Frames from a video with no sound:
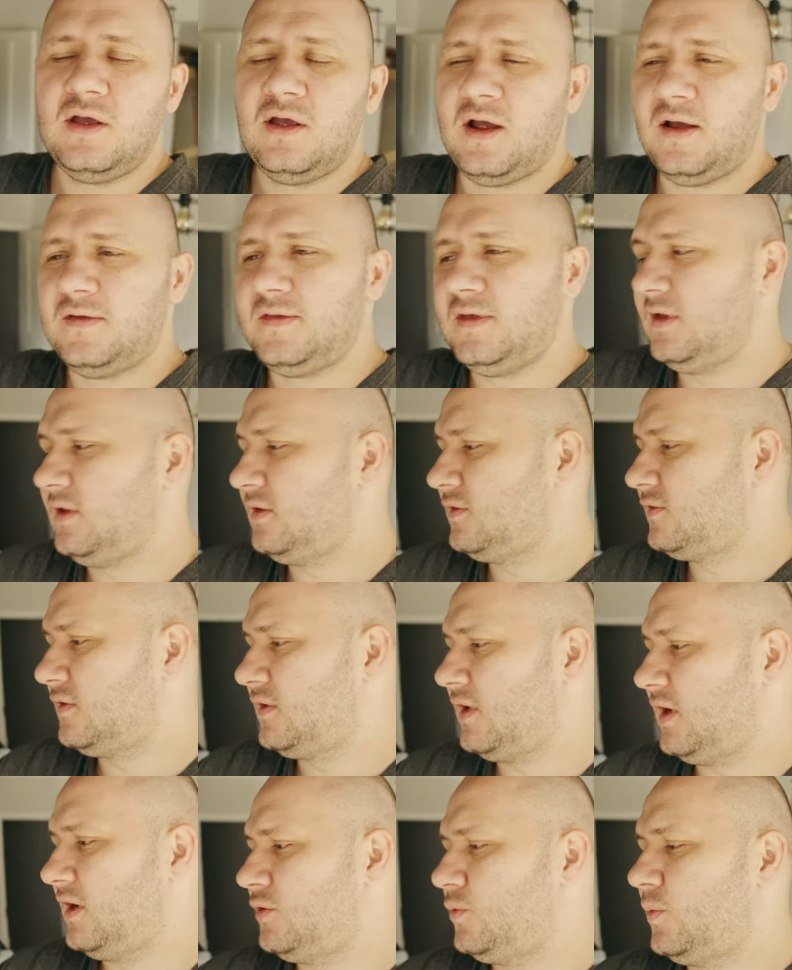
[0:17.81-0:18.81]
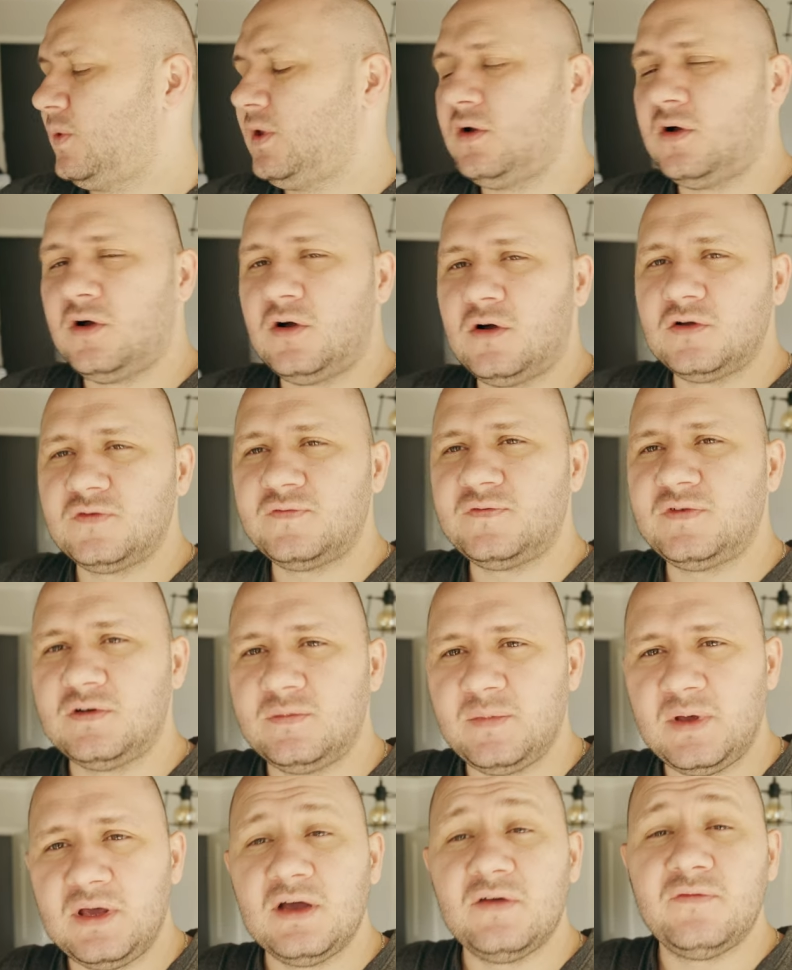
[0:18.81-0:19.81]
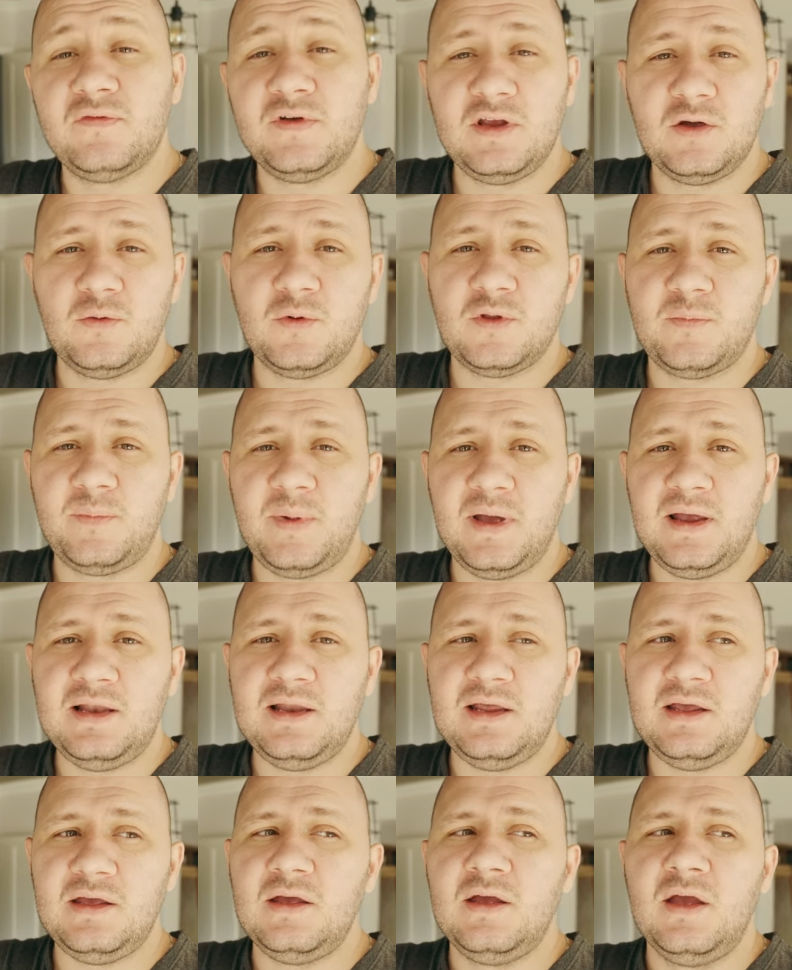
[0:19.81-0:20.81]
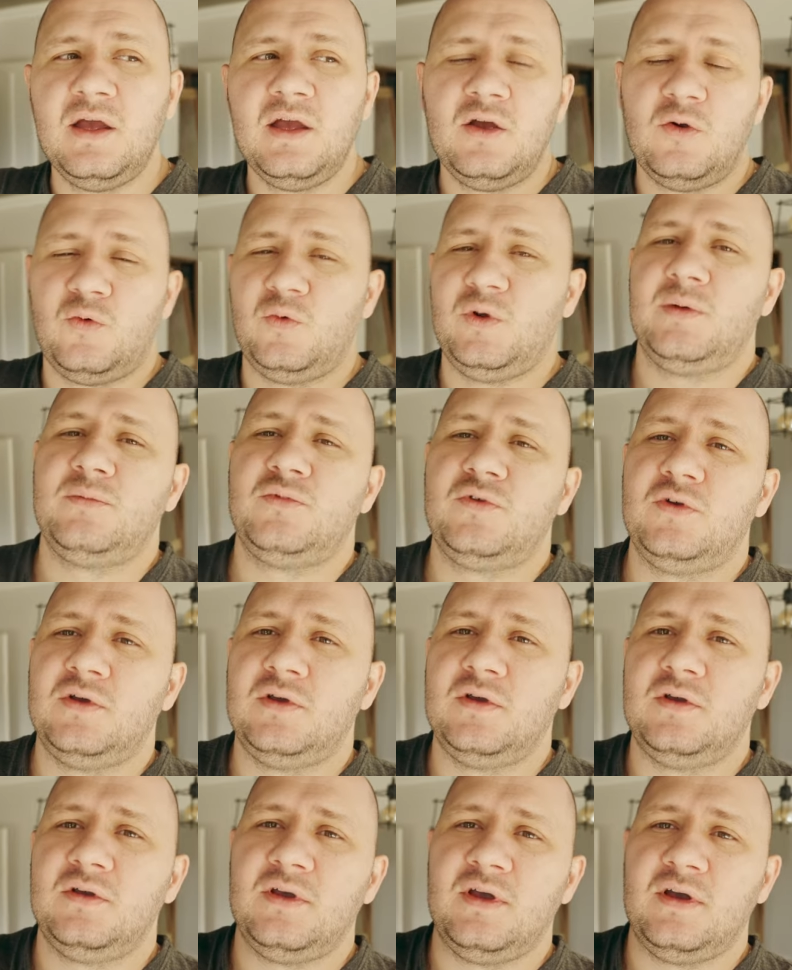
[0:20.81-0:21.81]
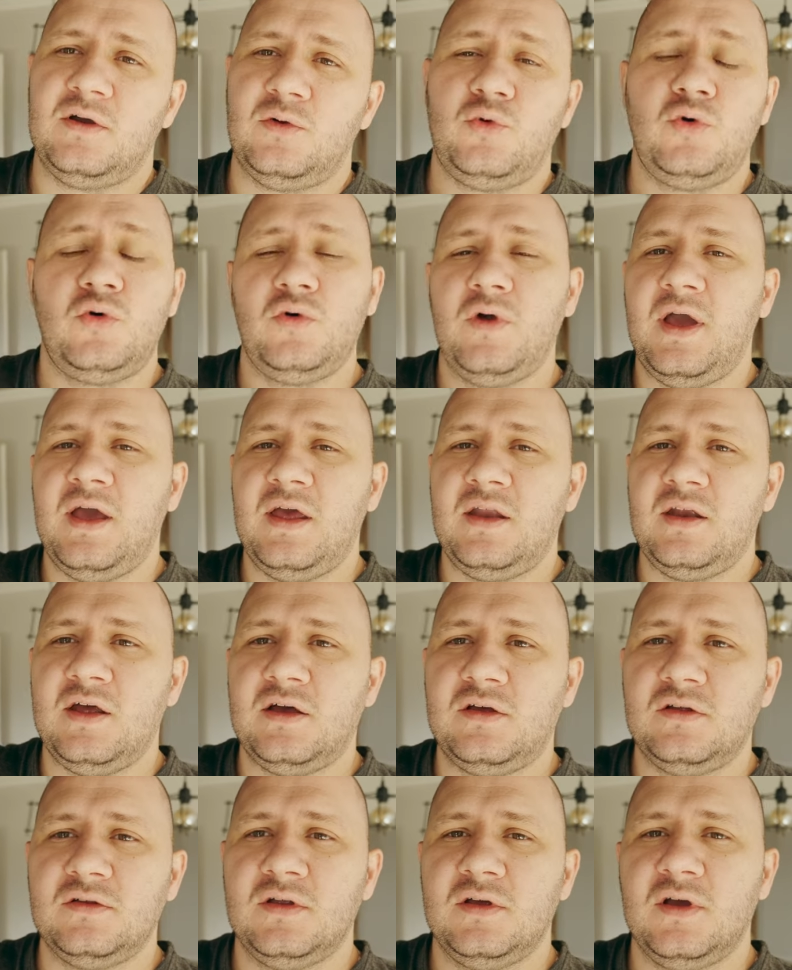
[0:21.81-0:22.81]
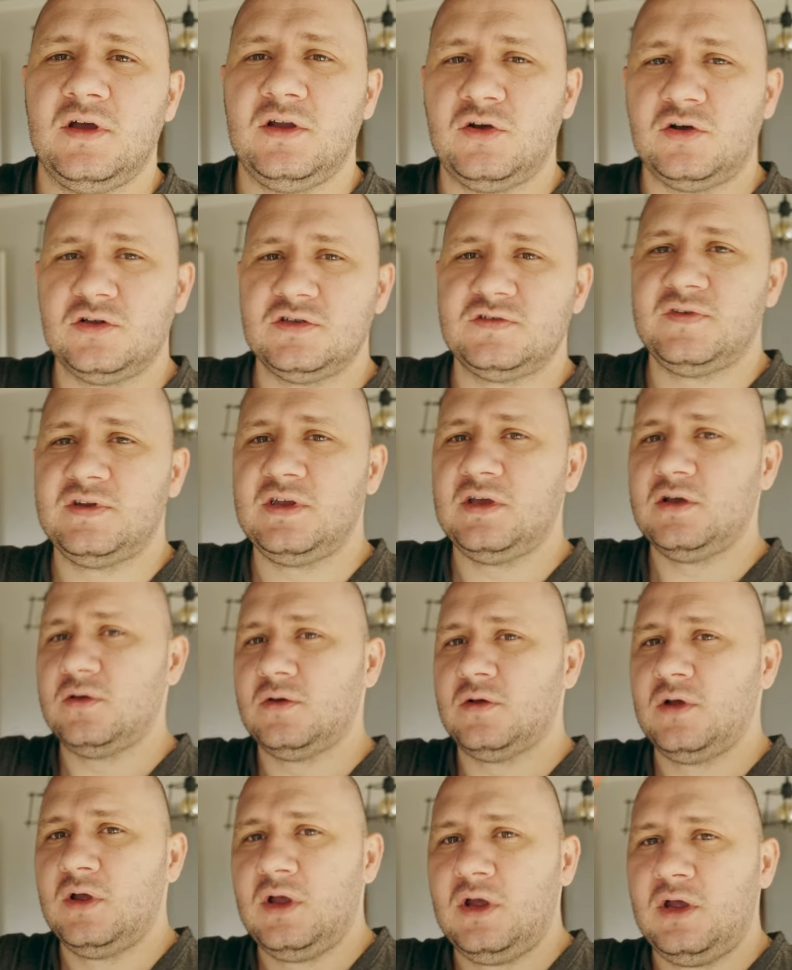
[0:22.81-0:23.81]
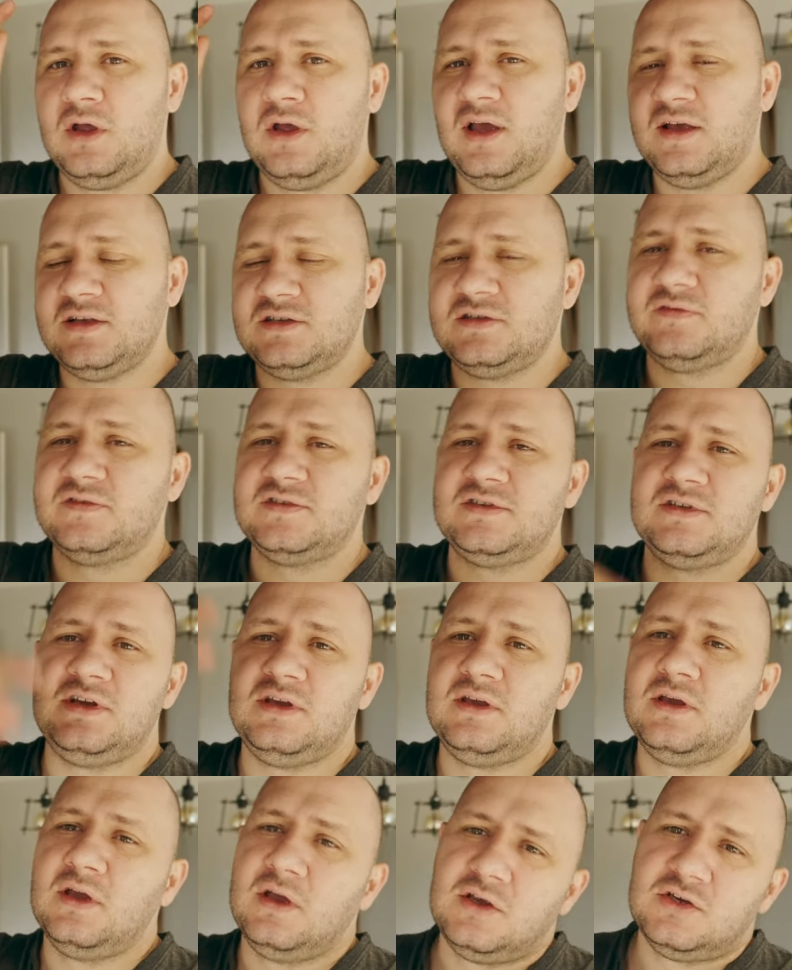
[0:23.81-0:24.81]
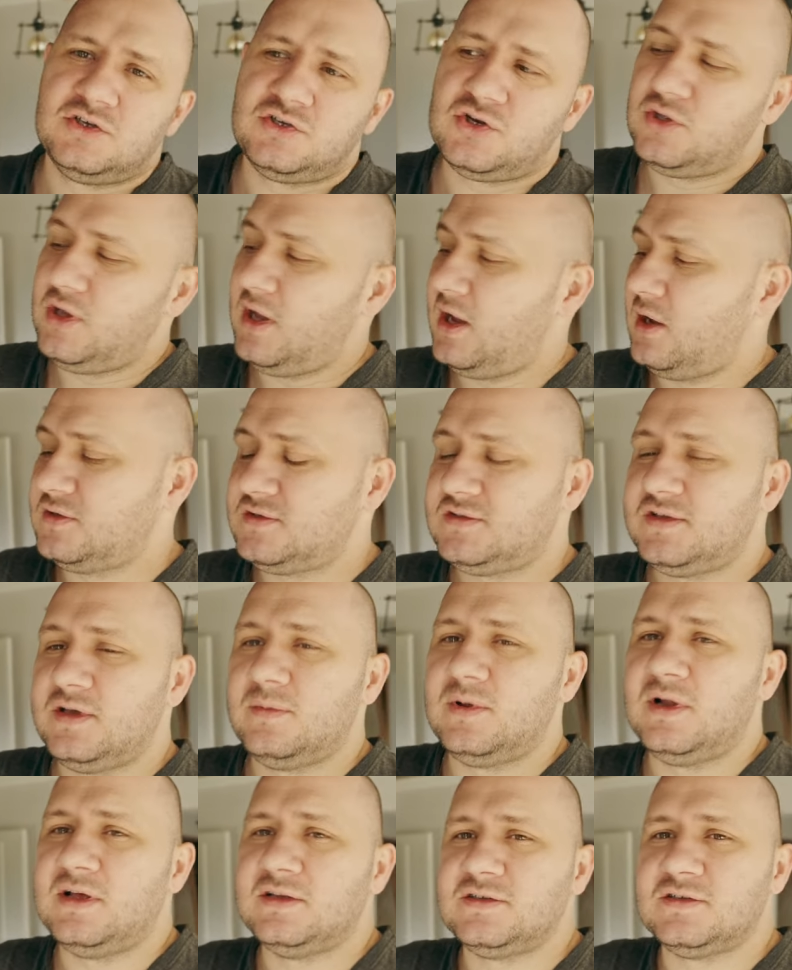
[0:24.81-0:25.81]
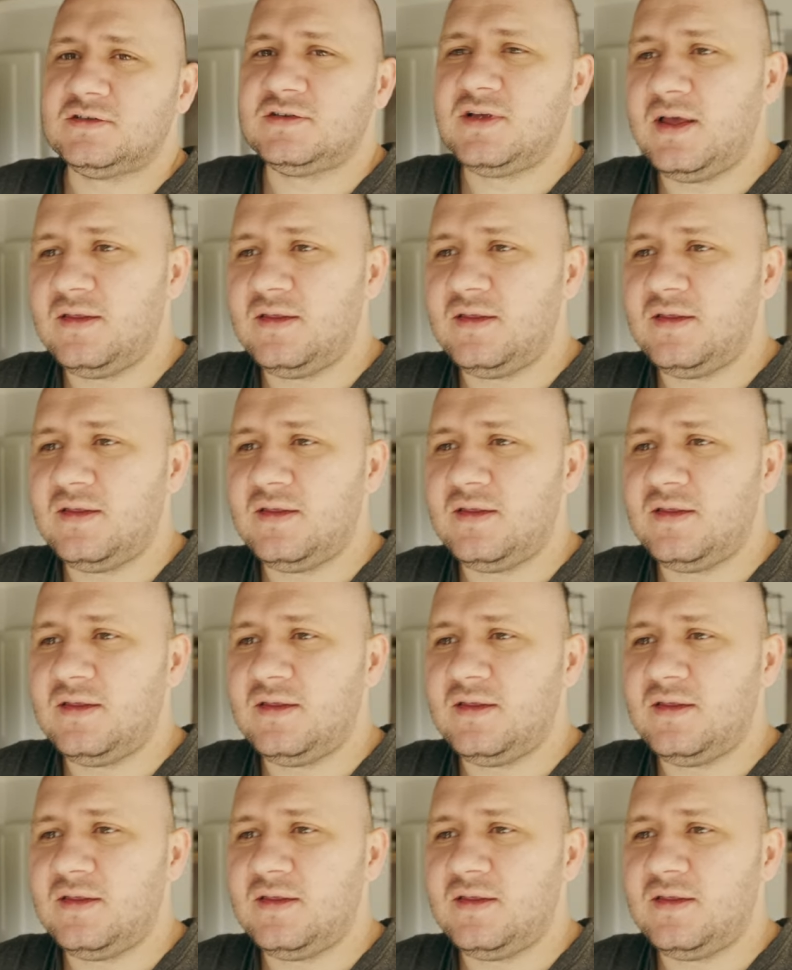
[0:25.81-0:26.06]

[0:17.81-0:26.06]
And then tonight we are filming a video with Bailey where I'm doing uh, all handheld a dance video, A7C, show you how it stabilizes.